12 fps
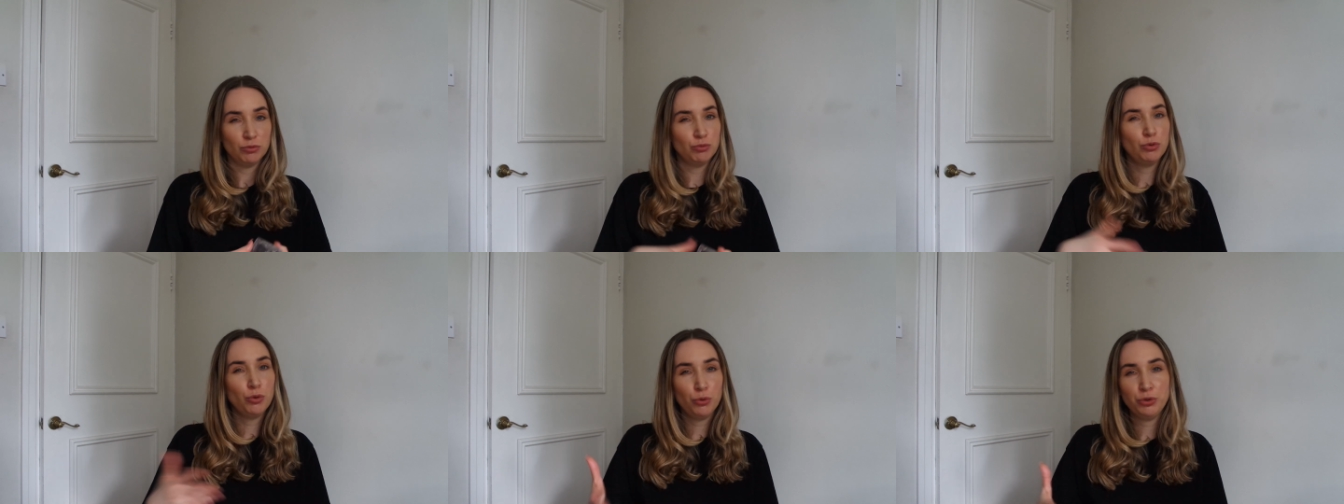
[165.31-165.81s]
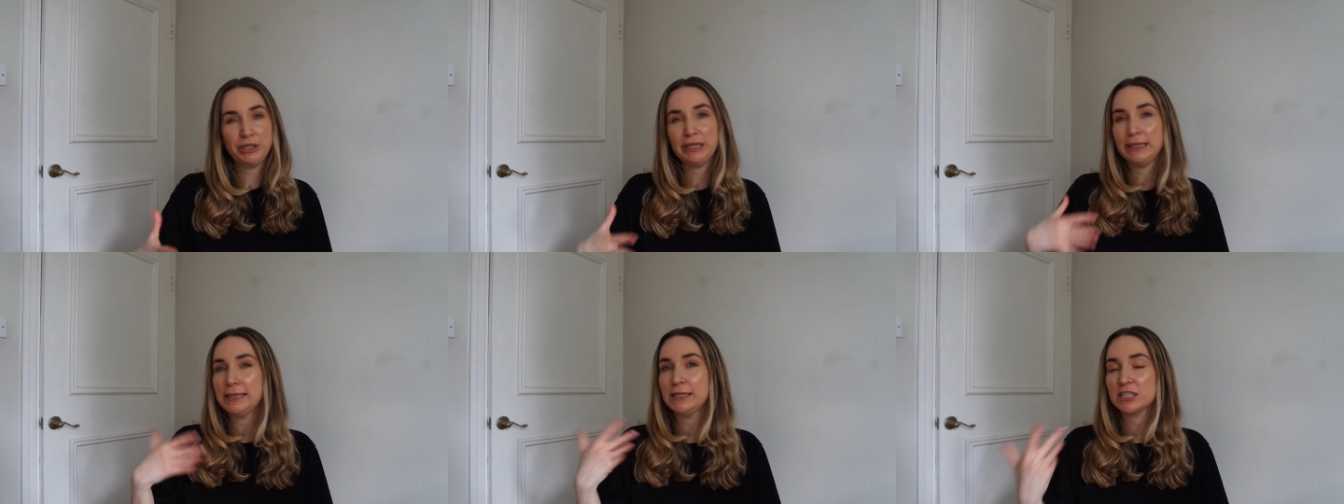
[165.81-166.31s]

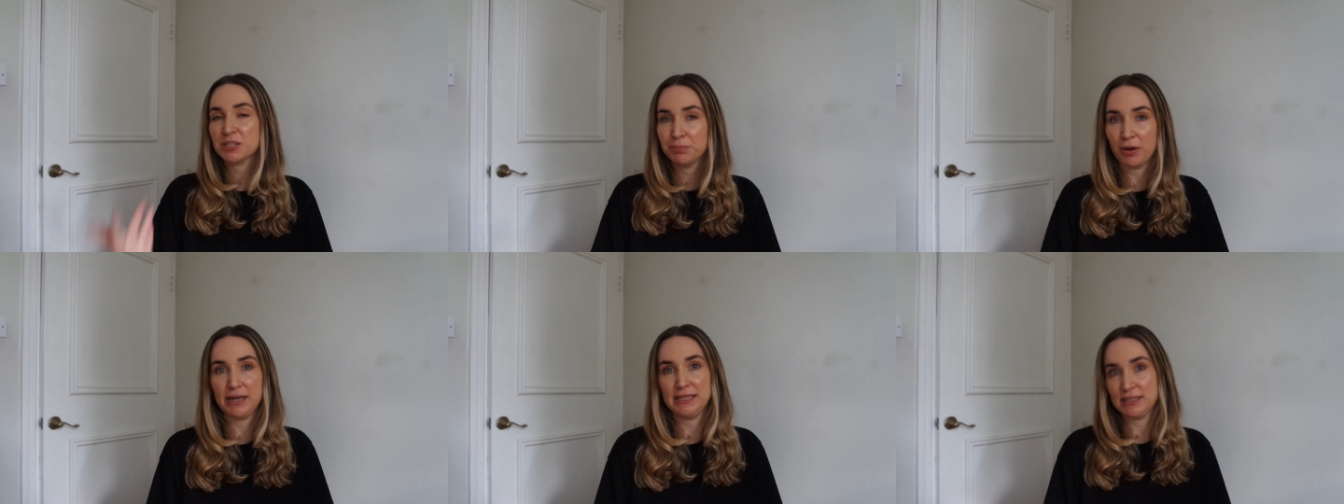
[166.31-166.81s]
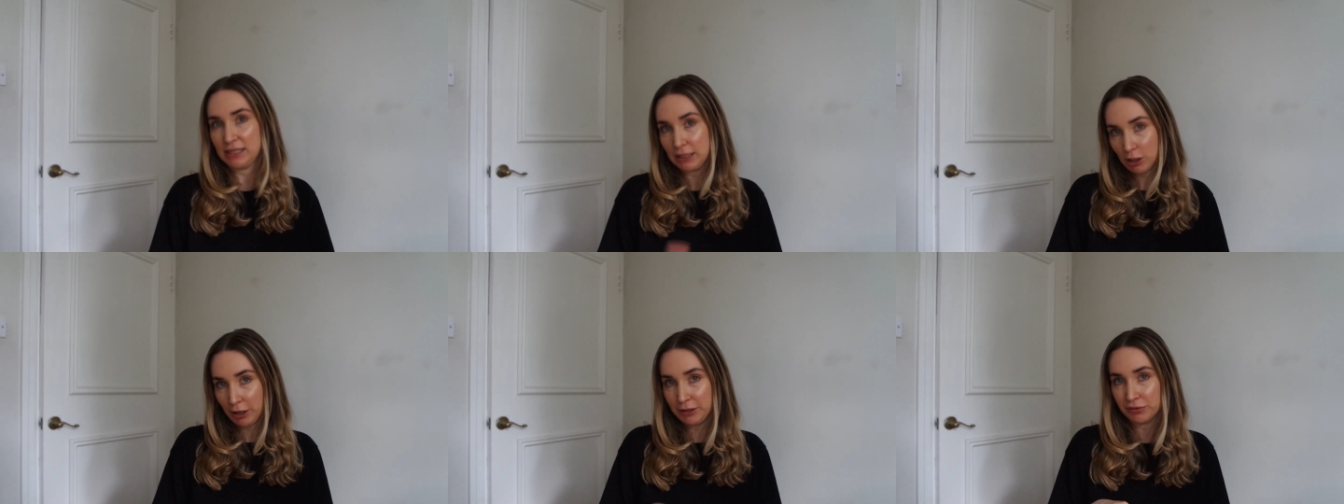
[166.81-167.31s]
woody, spicy
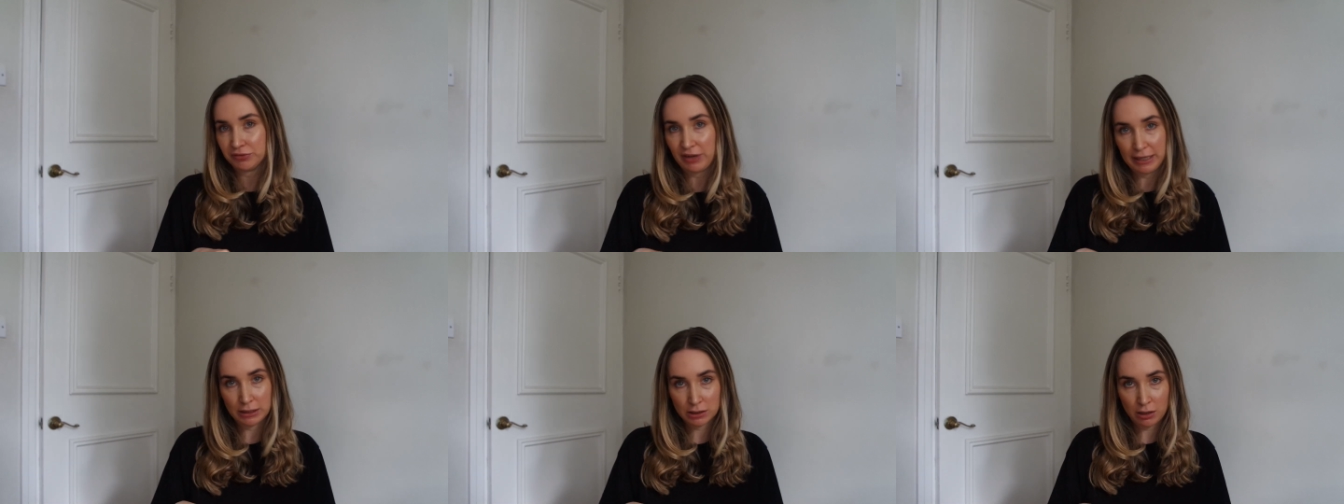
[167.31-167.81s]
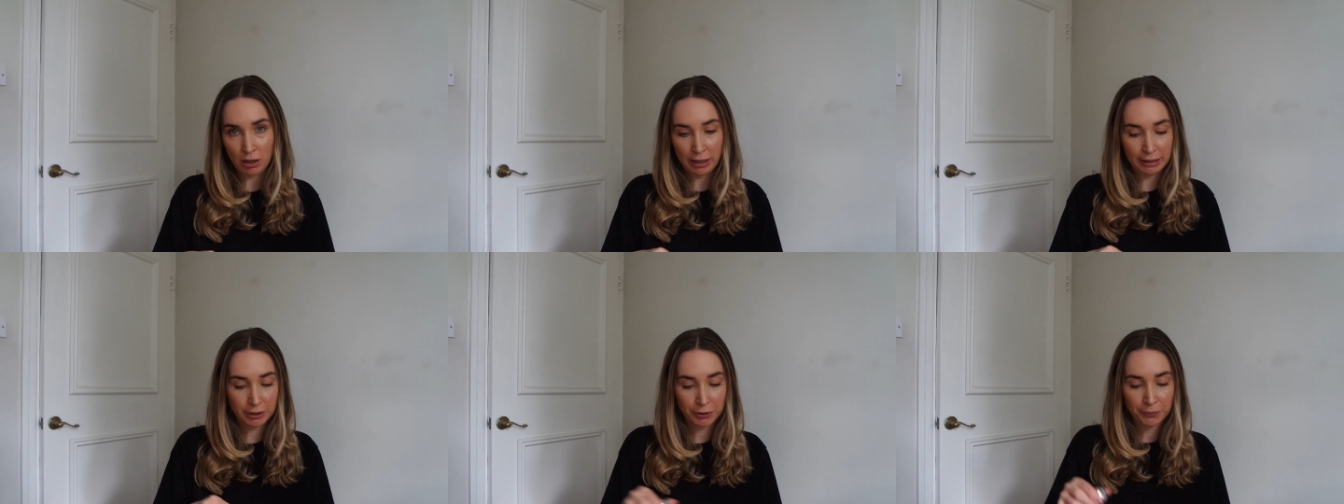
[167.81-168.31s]
kind of things.
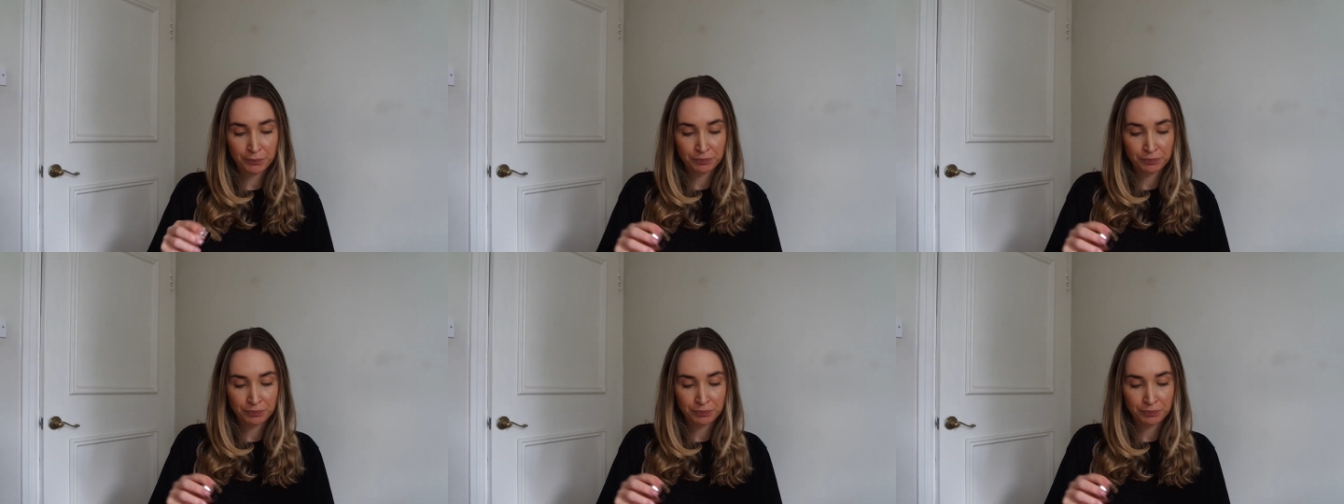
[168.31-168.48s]
Like,